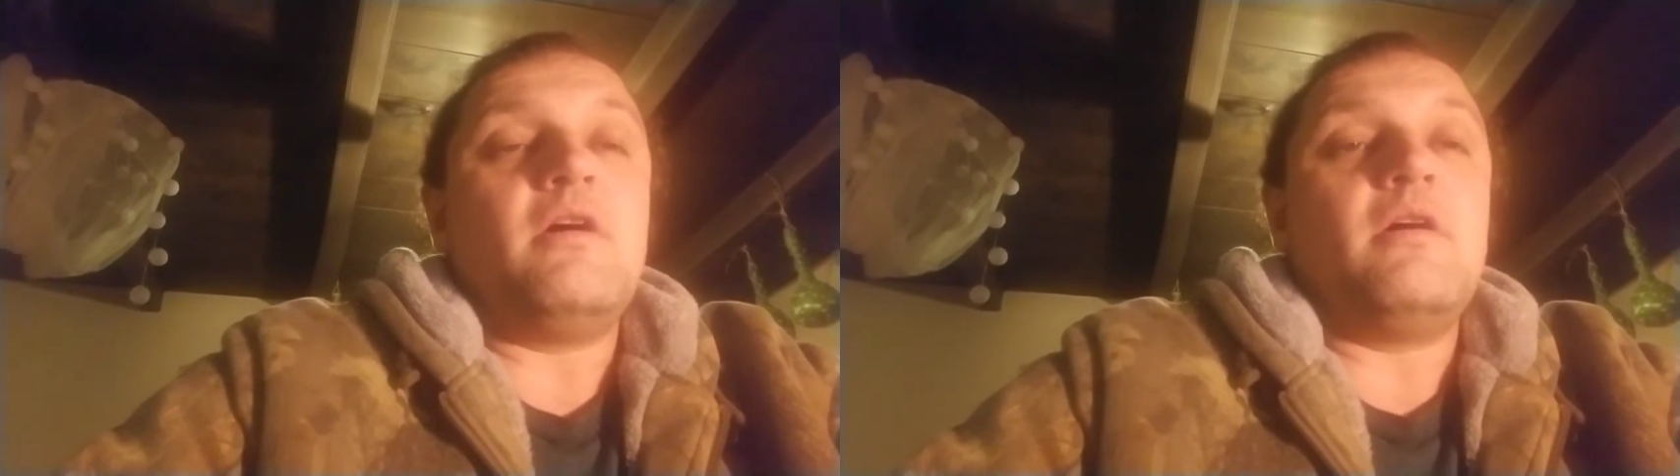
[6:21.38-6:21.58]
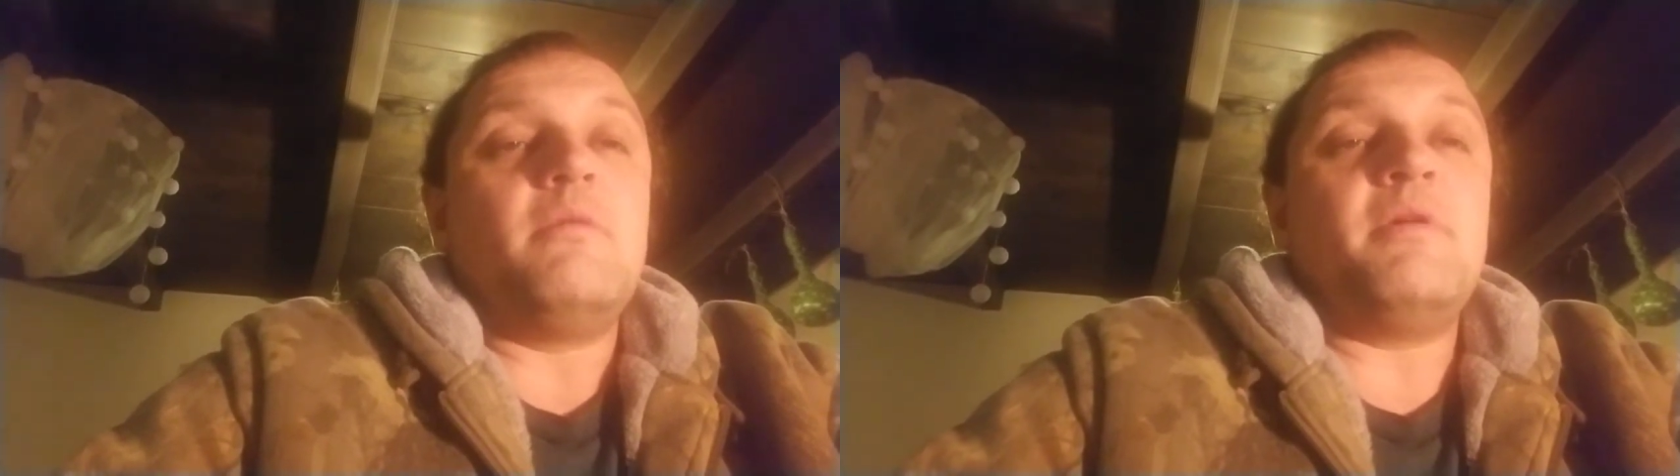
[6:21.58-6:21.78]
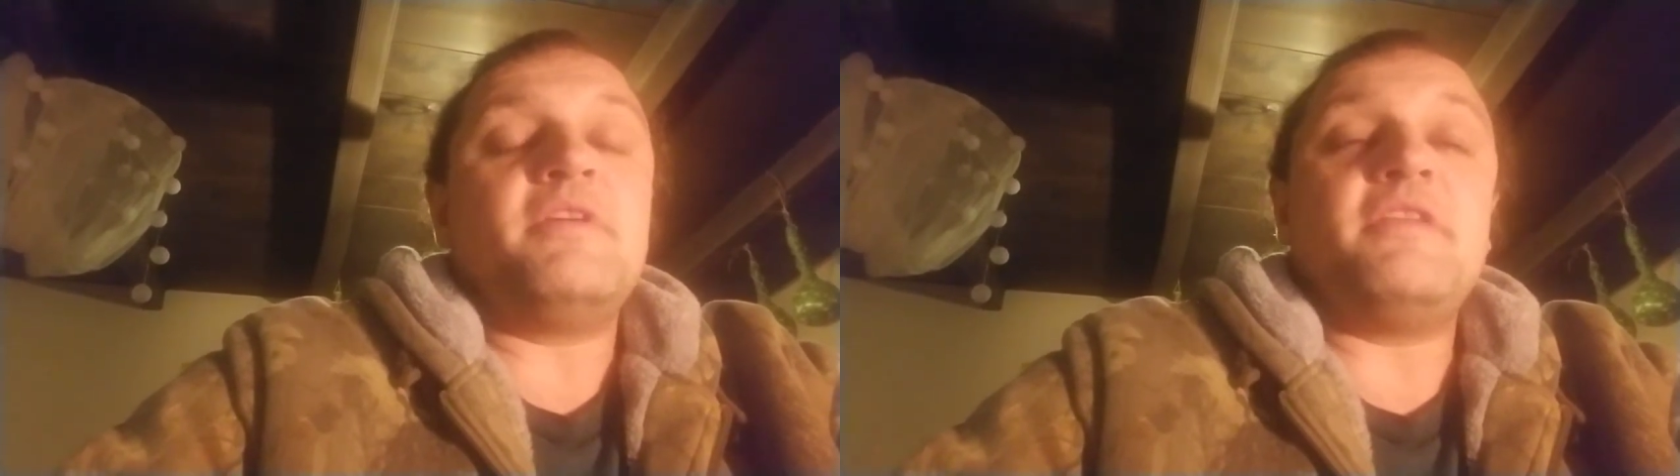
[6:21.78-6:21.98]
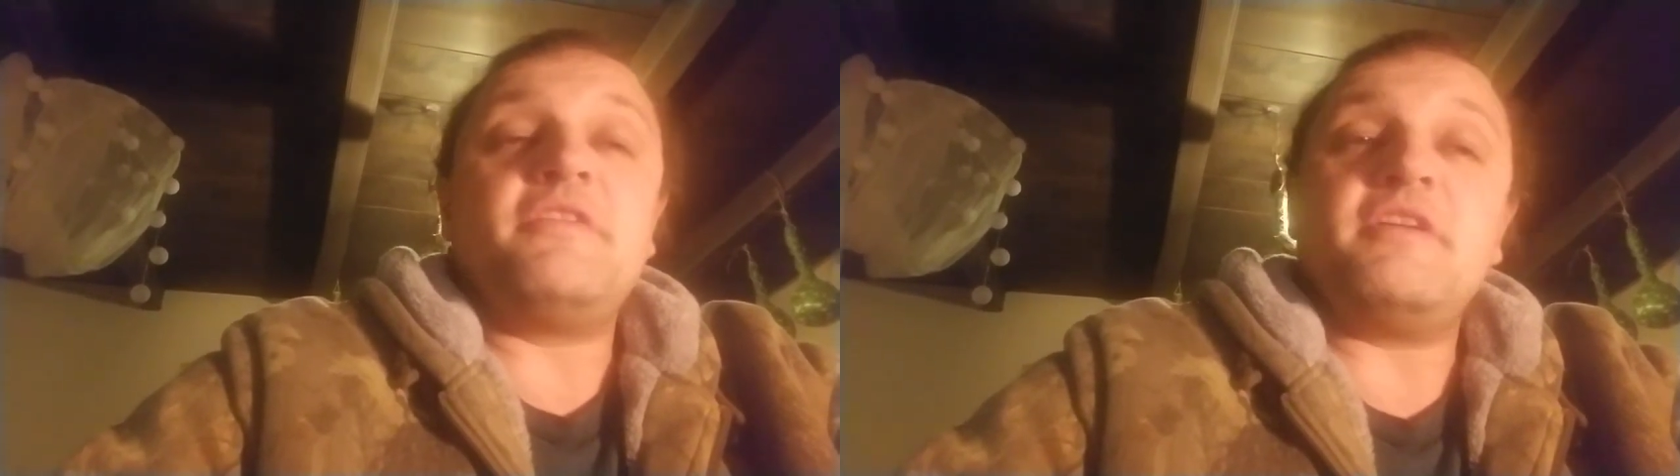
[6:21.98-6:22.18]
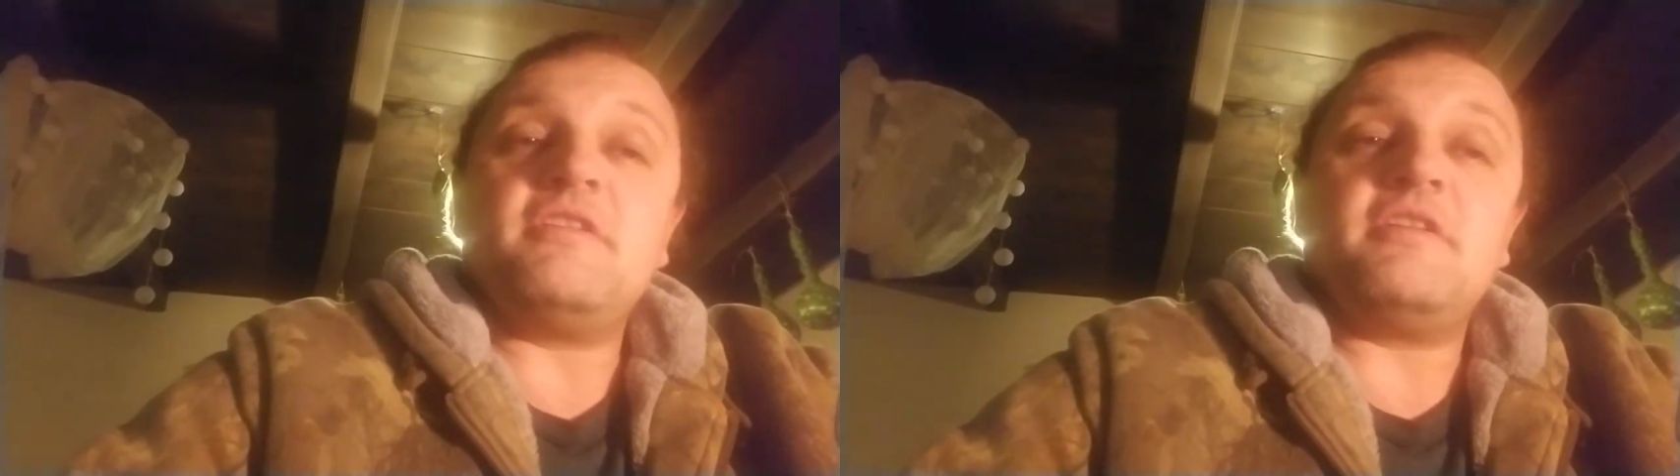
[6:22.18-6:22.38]
But the other
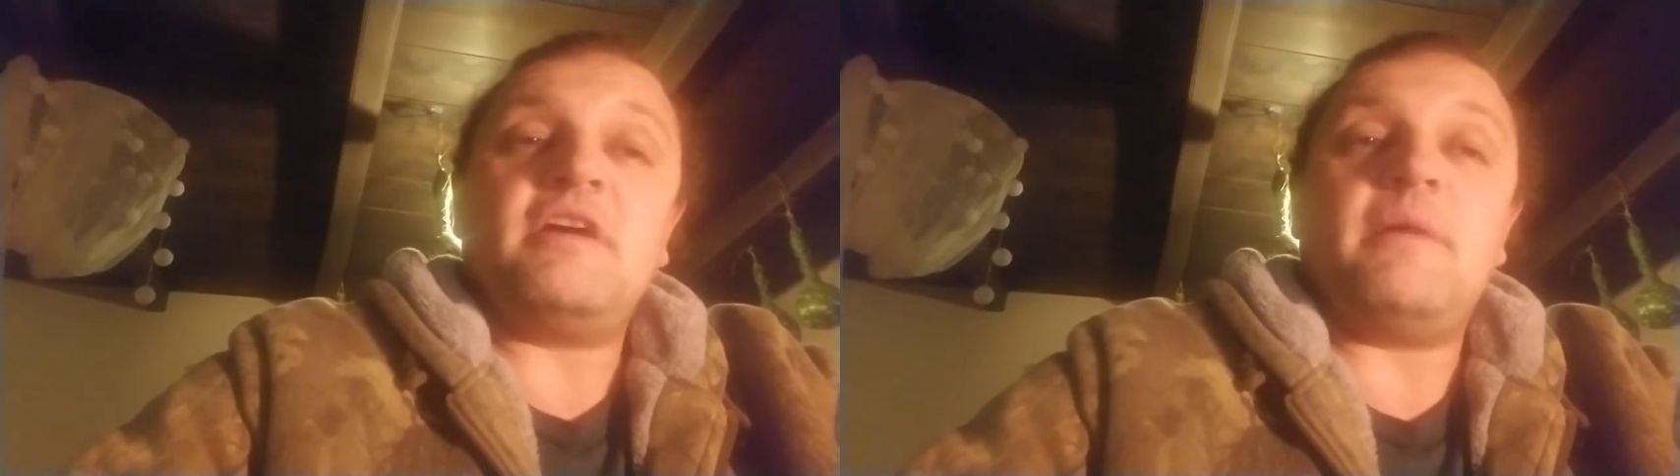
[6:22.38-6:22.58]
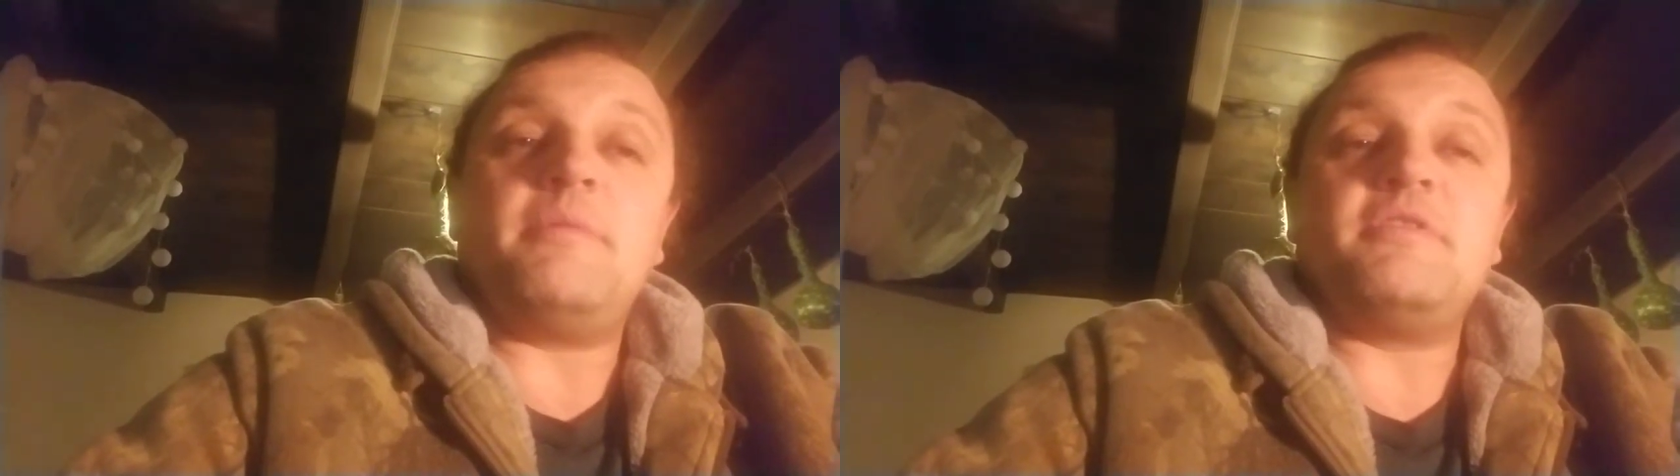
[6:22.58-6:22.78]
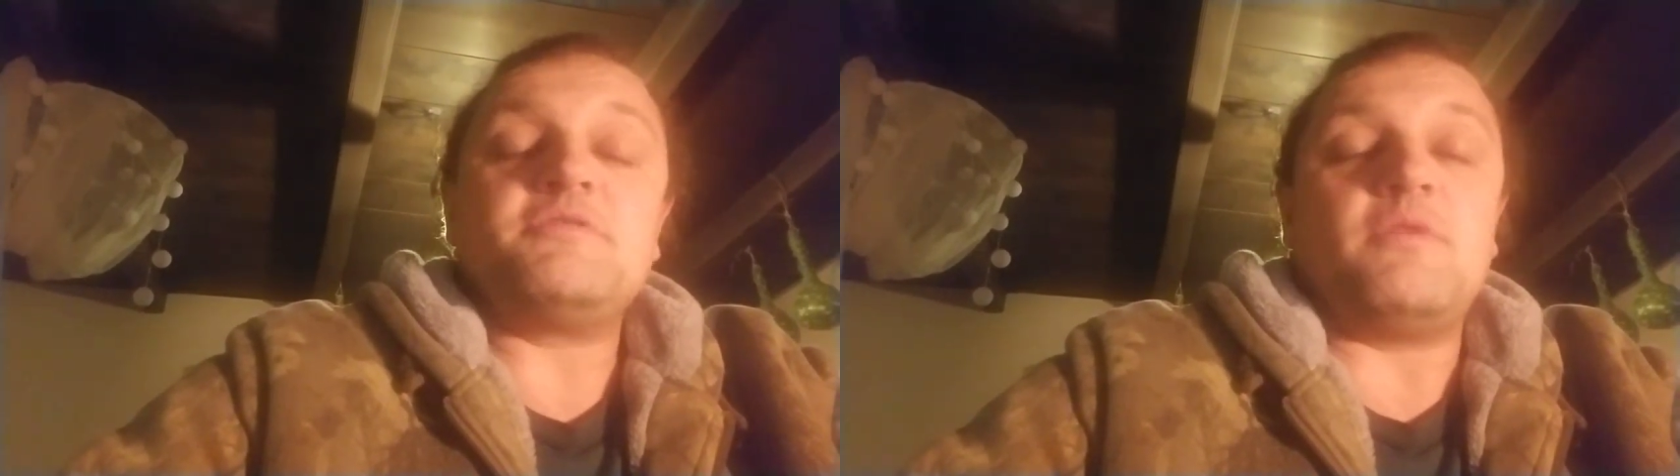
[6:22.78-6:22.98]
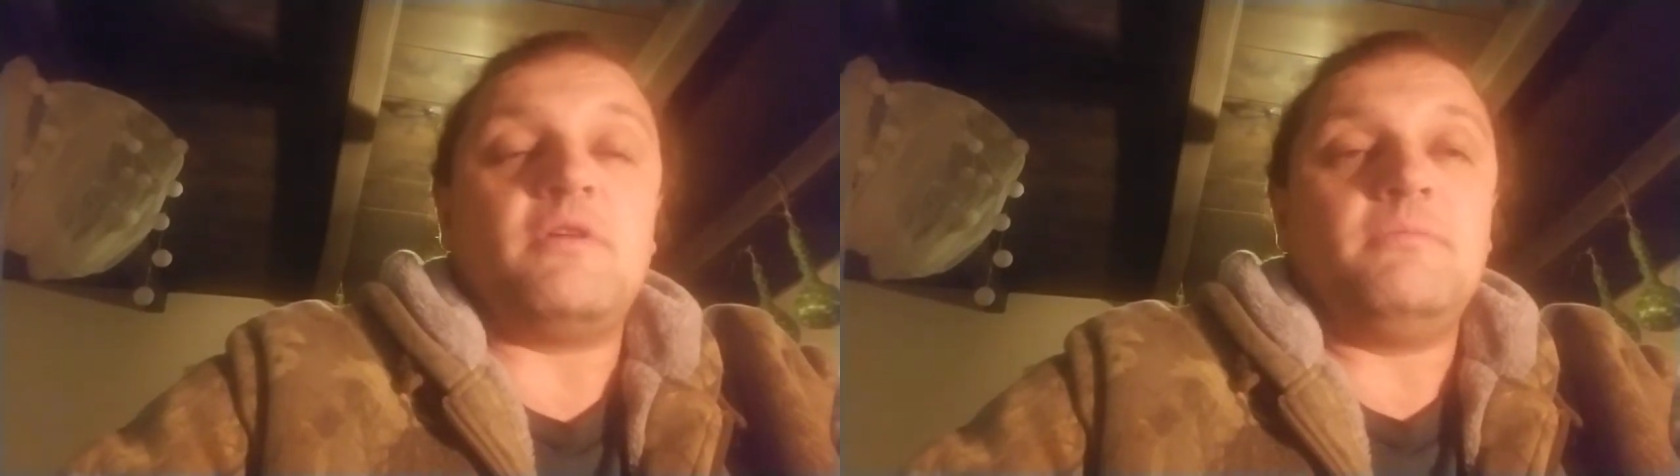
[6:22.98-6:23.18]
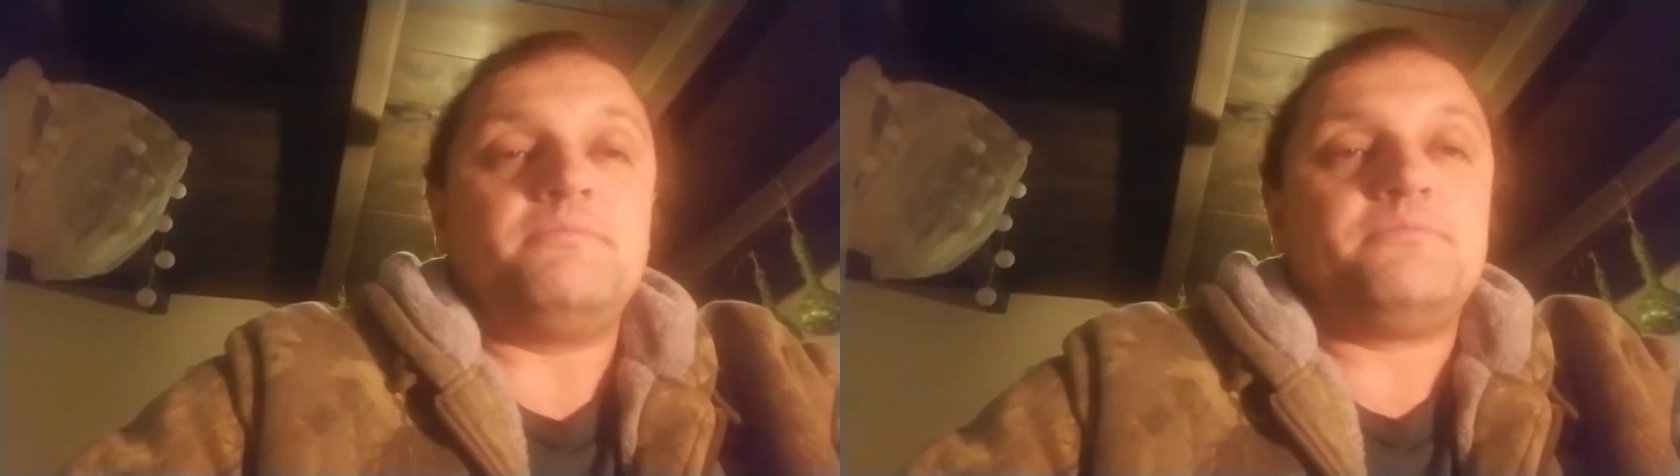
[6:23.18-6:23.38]
thing that could happen as
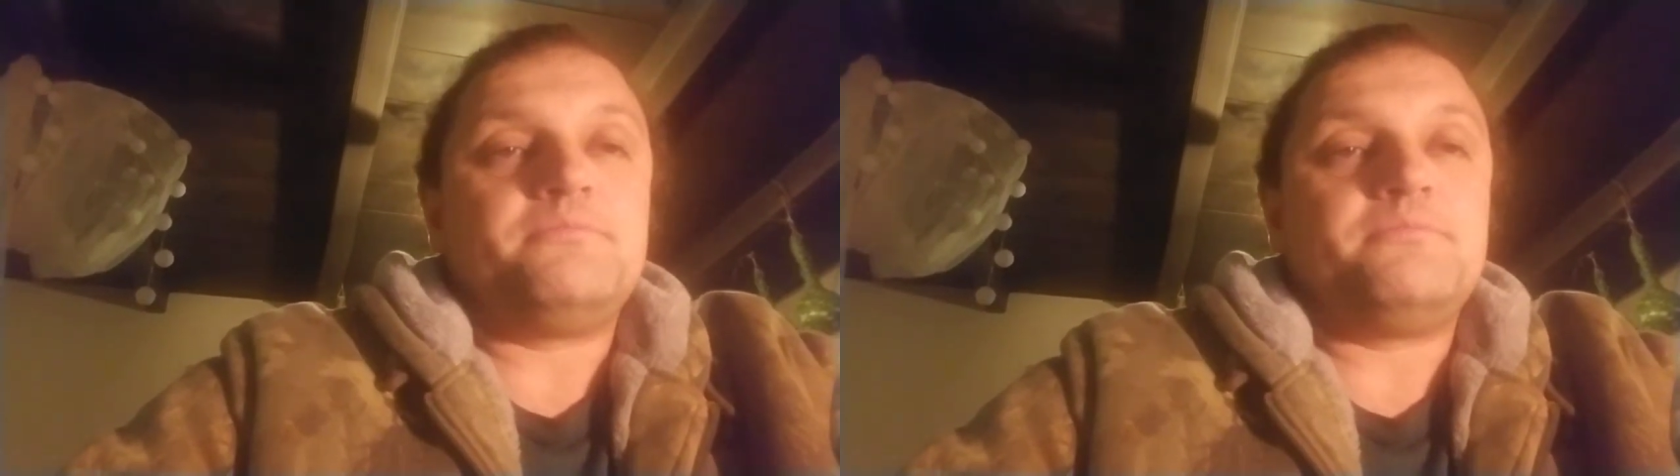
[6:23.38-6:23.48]
well